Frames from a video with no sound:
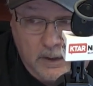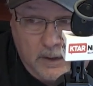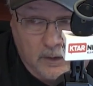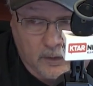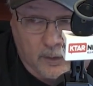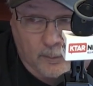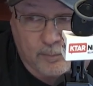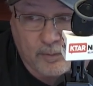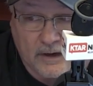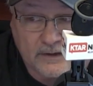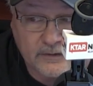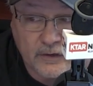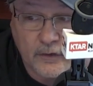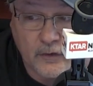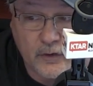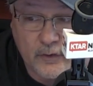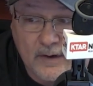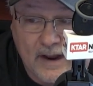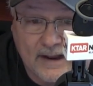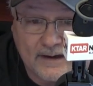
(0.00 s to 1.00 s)
The president of
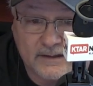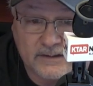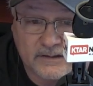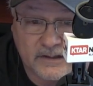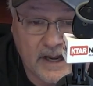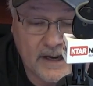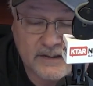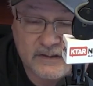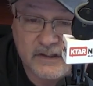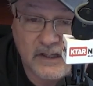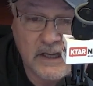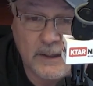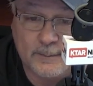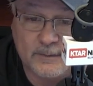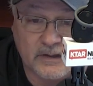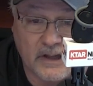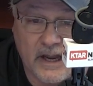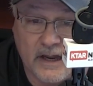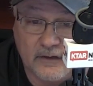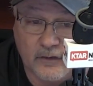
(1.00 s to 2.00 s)
the United States keeps
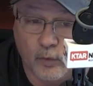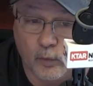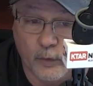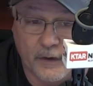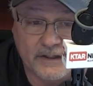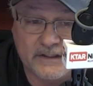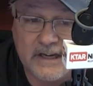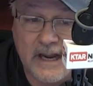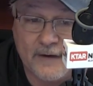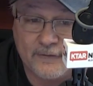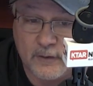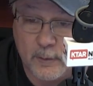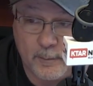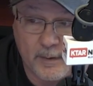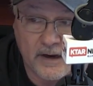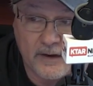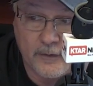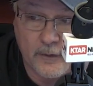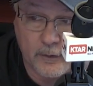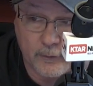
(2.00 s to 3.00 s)
saying the rich have to
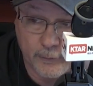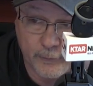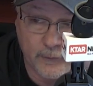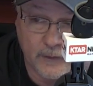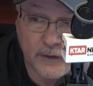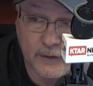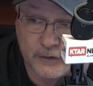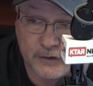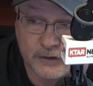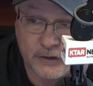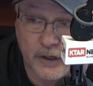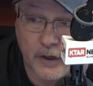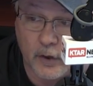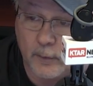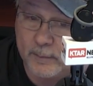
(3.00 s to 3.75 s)
pay their fair share.